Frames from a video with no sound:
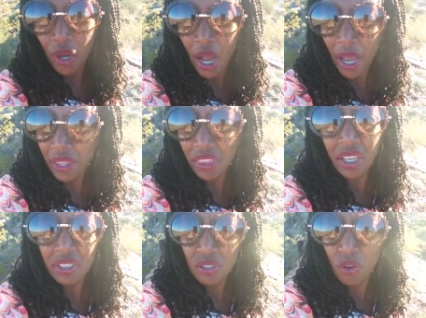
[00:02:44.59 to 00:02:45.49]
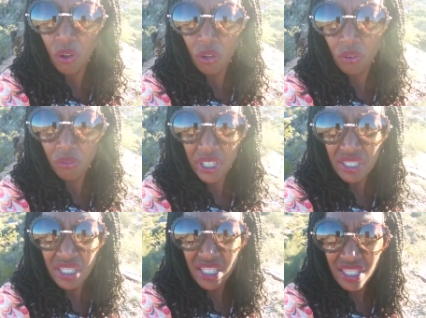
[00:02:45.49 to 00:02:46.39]
I think it's called
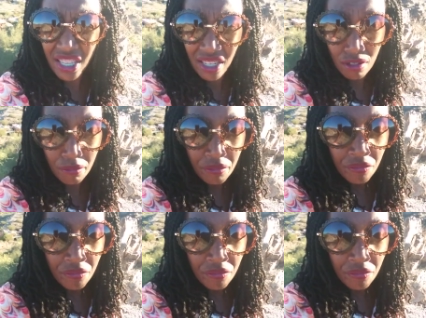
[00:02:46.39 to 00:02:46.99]
Rin Tin Tin.